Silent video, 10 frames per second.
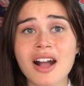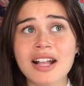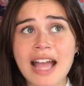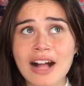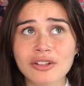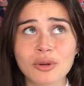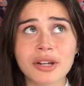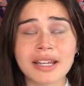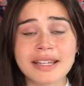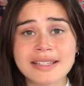
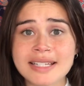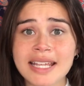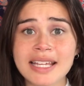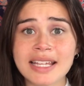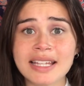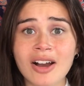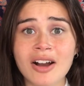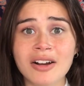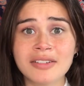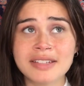caloric intake
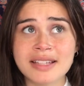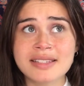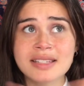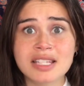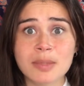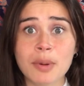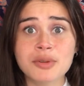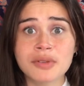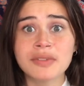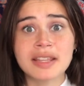that's
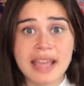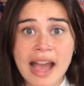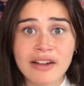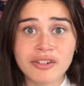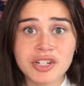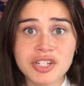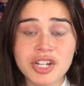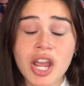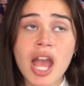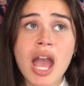supposedly the average
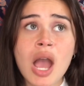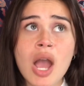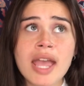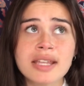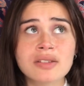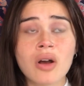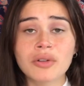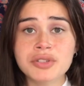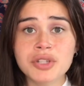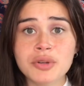is
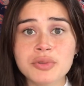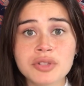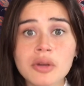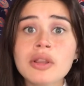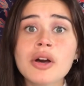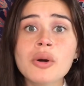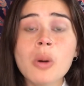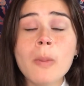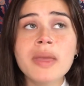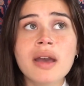also so low
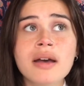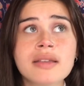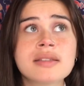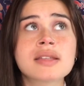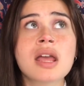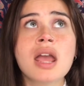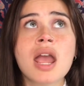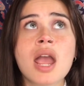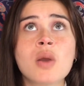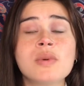because
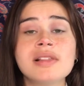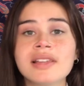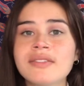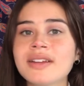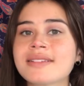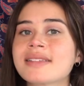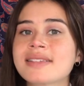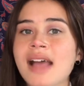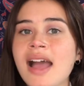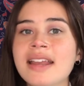we live in a
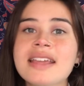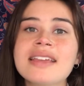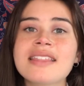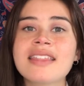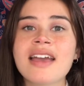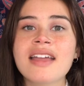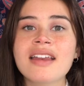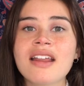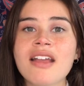society that